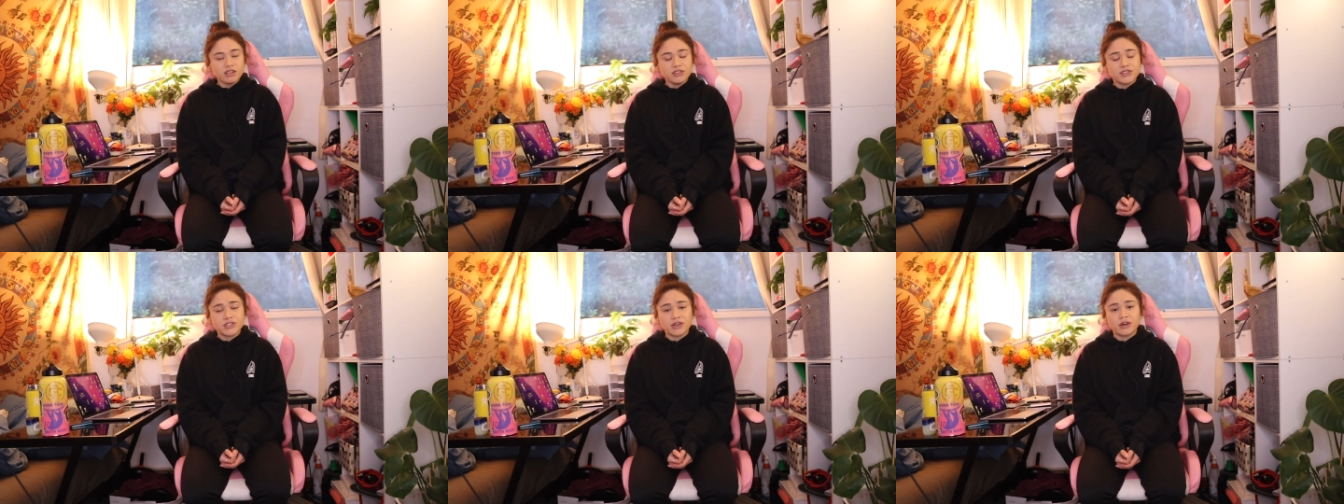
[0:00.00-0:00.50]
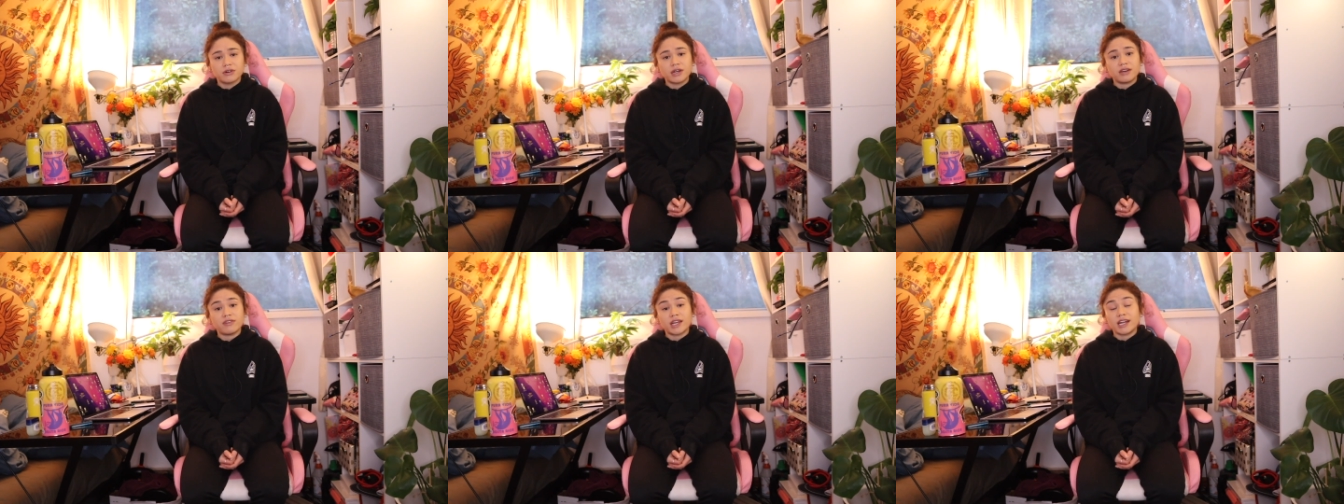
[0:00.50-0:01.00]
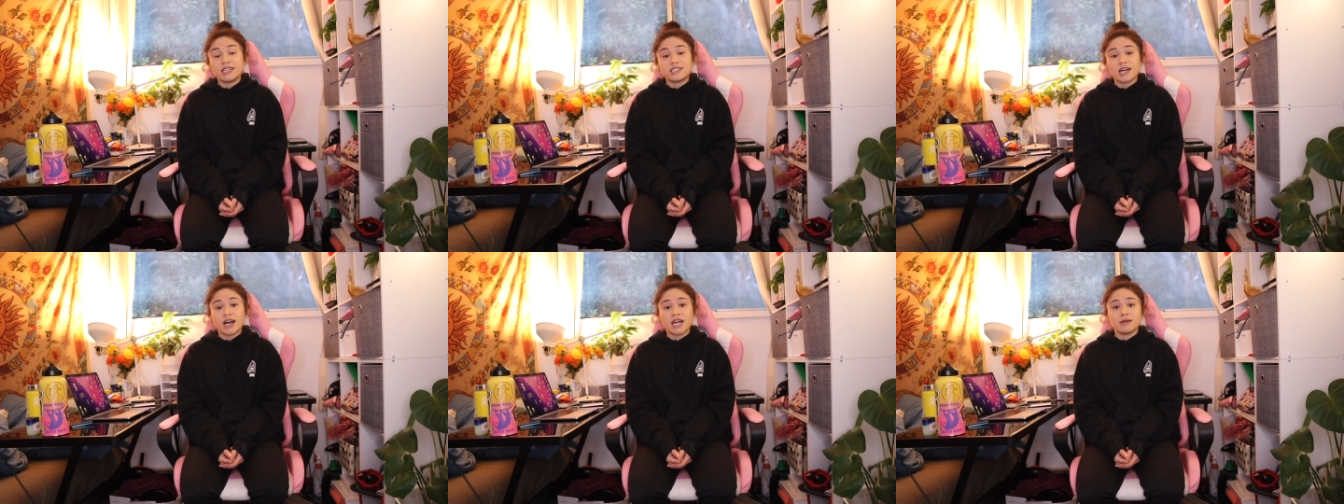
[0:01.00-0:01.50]
So if at any
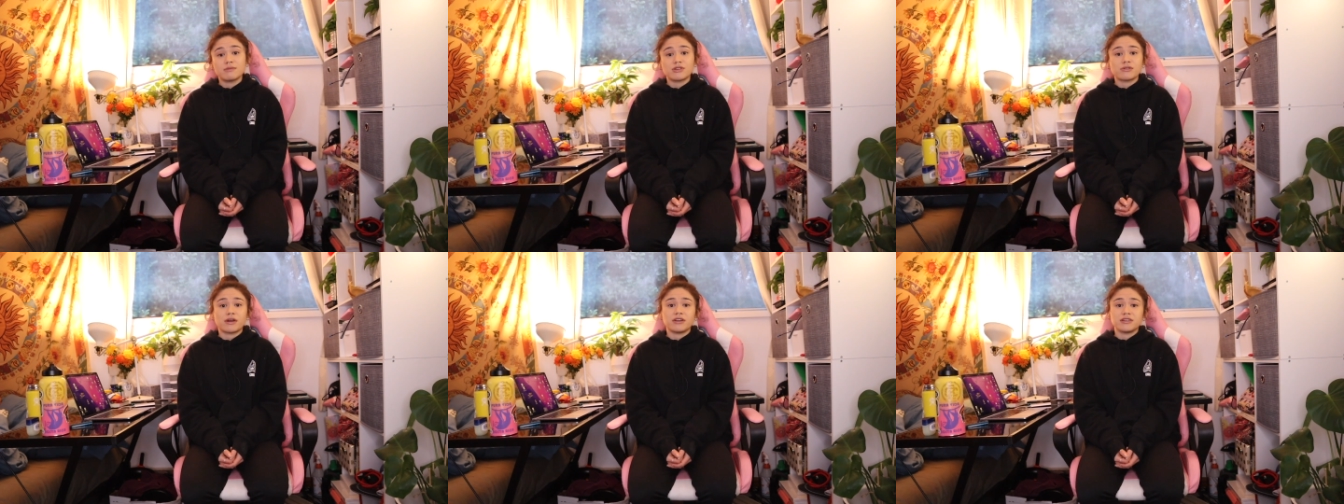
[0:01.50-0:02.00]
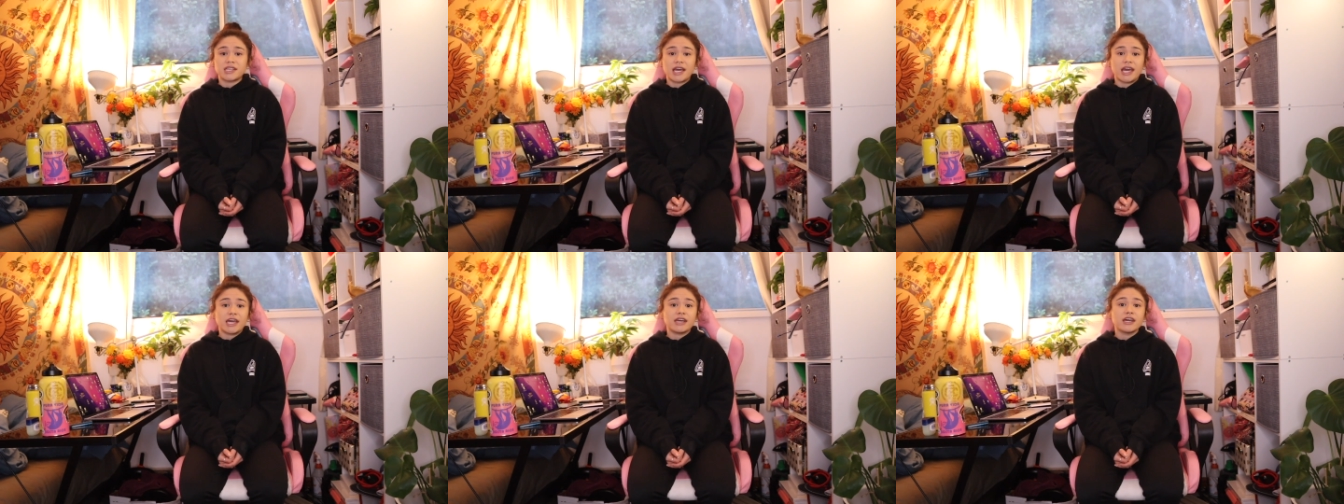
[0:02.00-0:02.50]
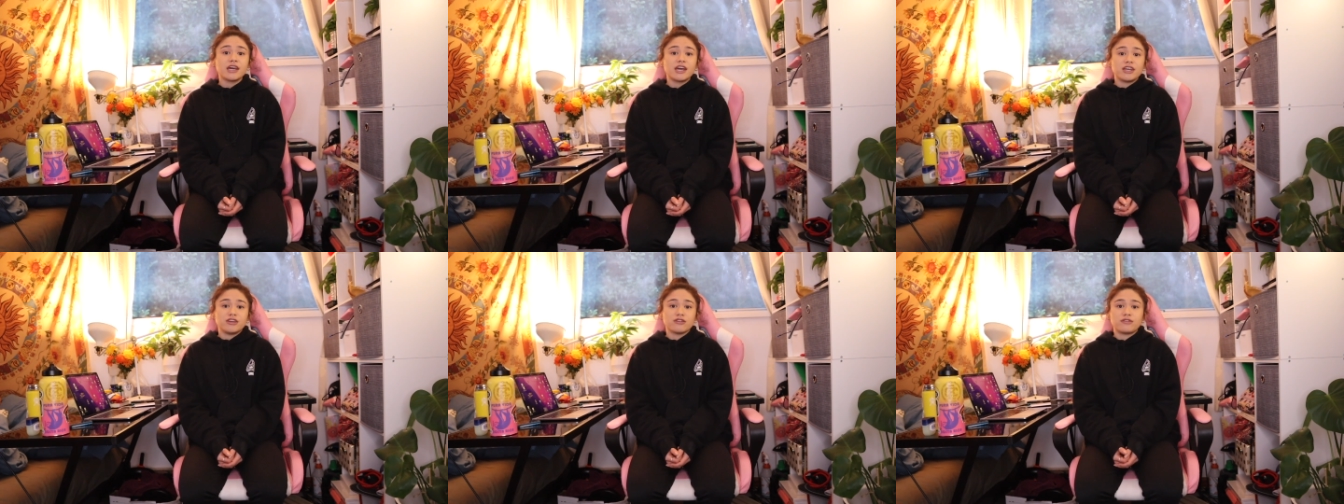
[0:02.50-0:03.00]
time throughout your day
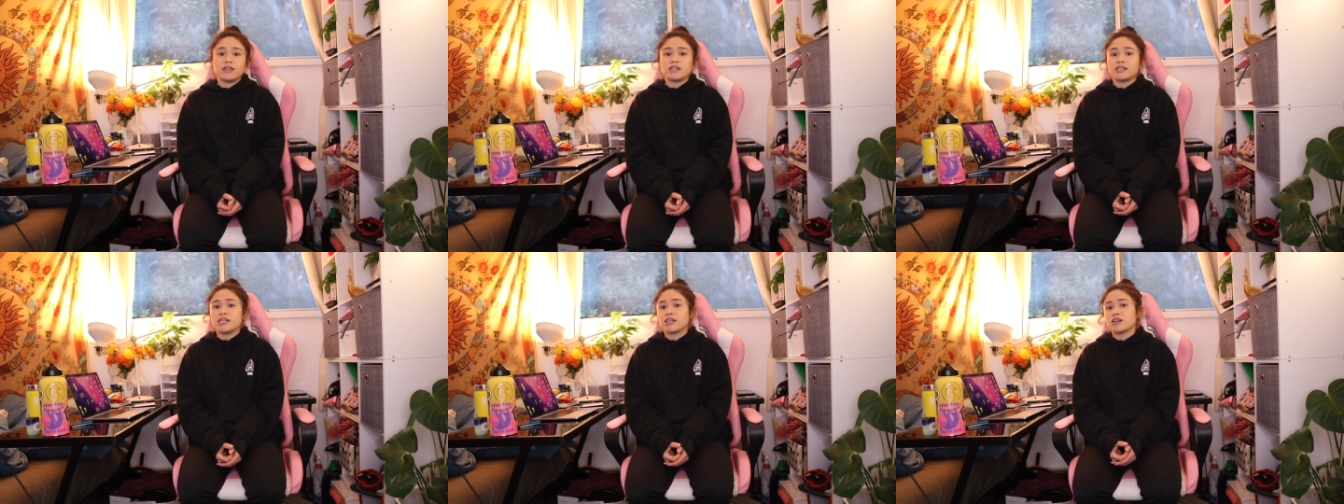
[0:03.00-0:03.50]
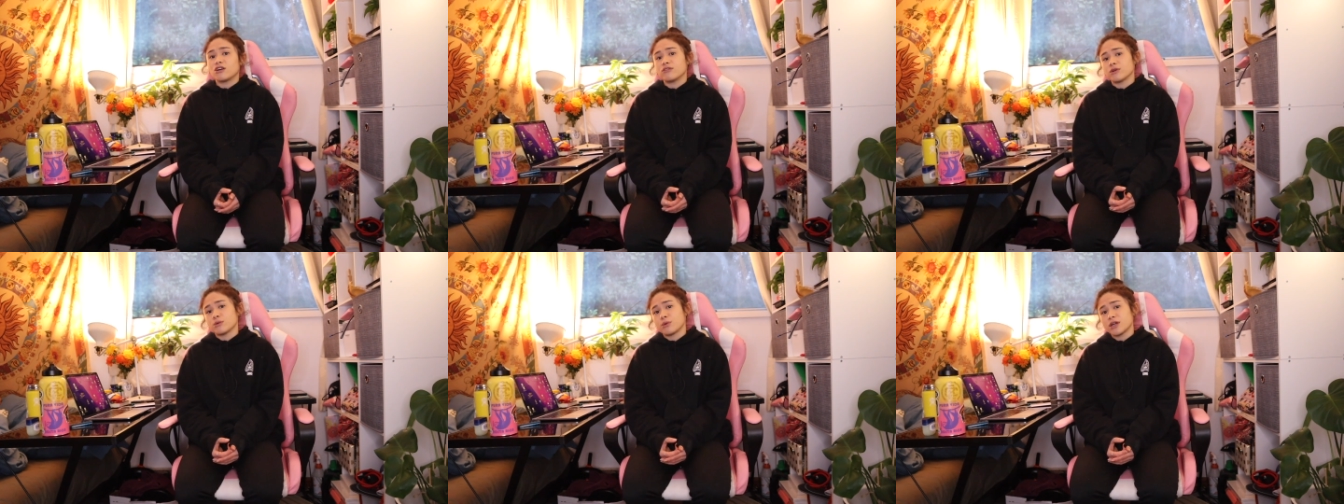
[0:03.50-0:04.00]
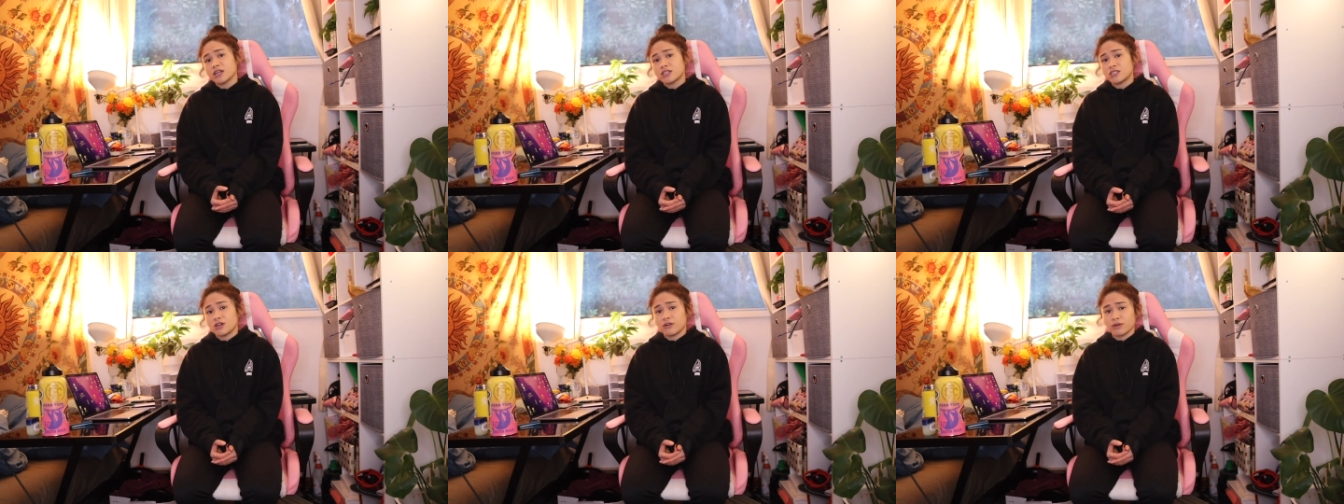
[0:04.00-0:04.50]
you're feeling
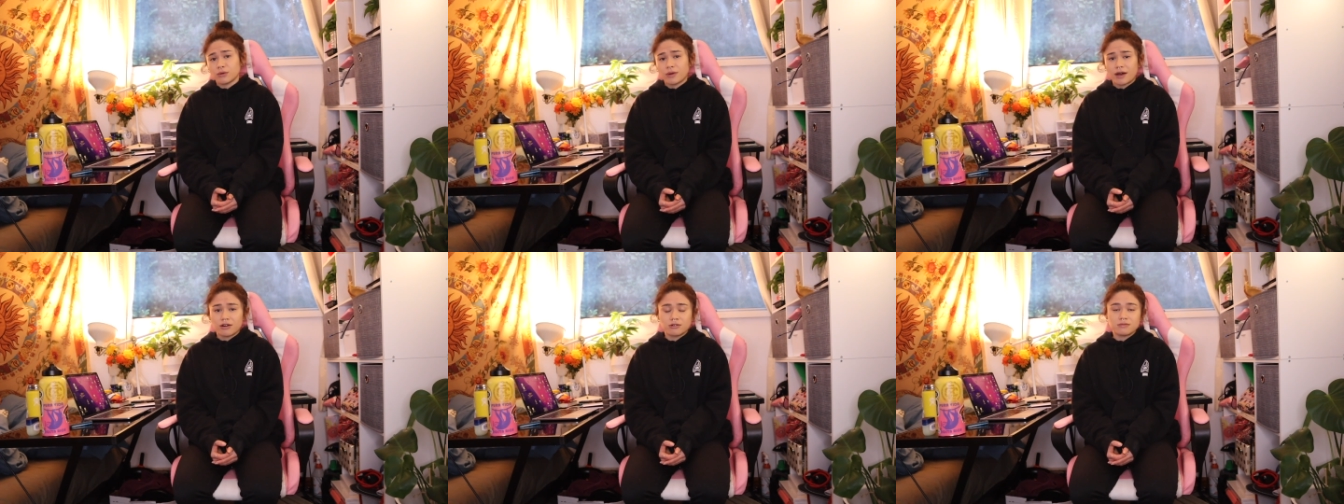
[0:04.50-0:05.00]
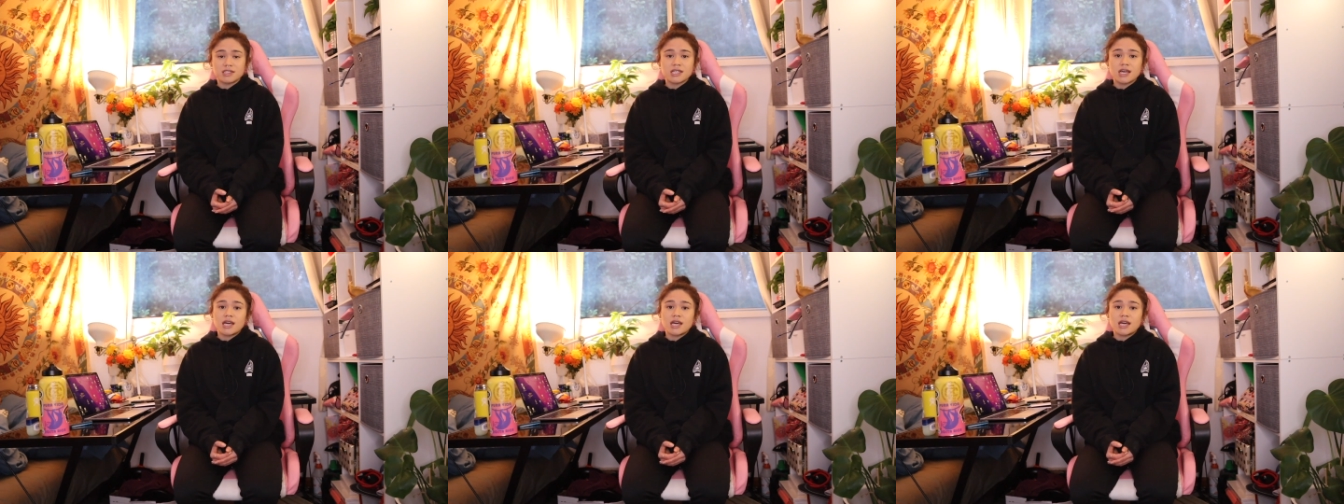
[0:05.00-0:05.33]
overworked, overwhelmed,